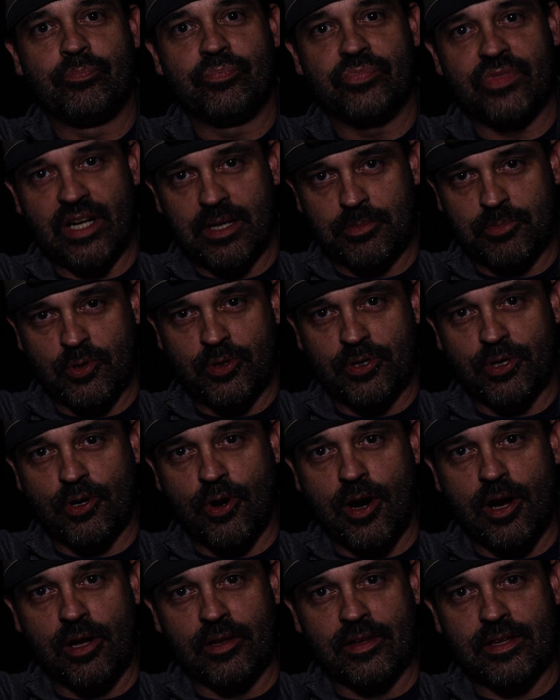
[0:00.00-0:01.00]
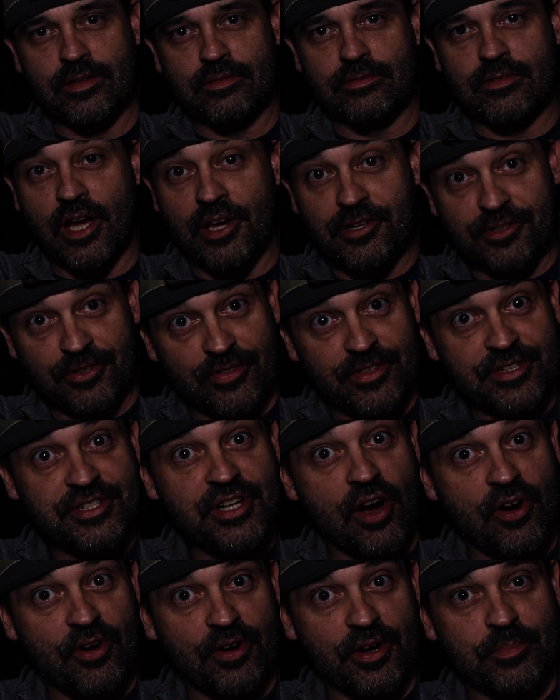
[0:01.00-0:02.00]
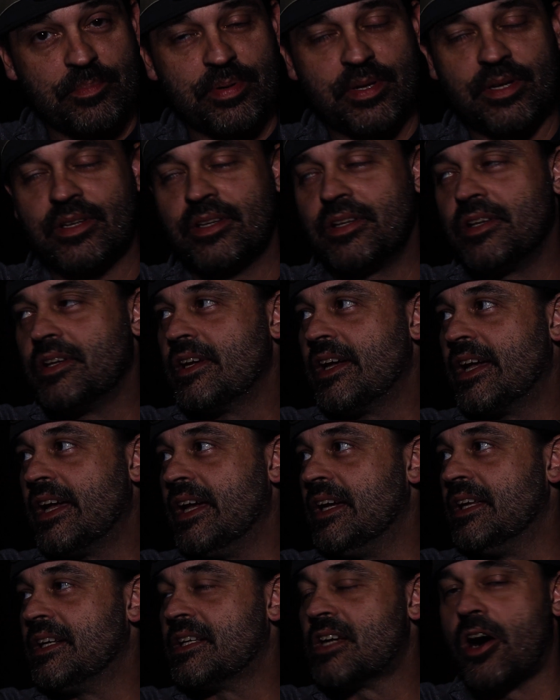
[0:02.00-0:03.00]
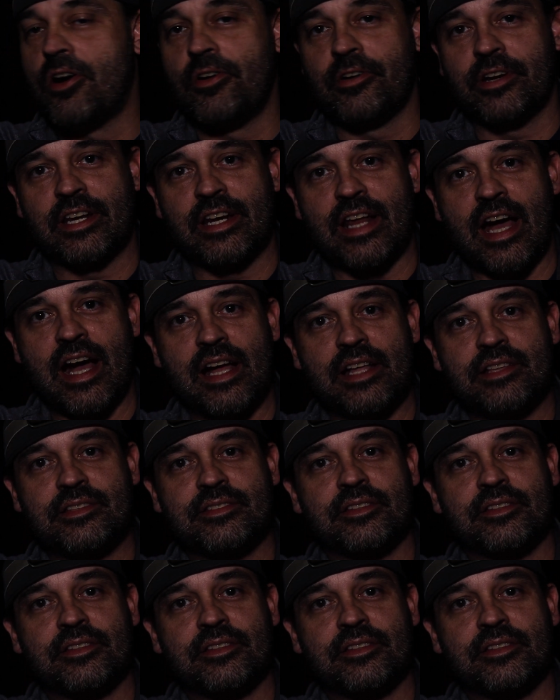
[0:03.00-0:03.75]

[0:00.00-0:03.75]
Then I'm going to crawl in under the tarp and call it a night.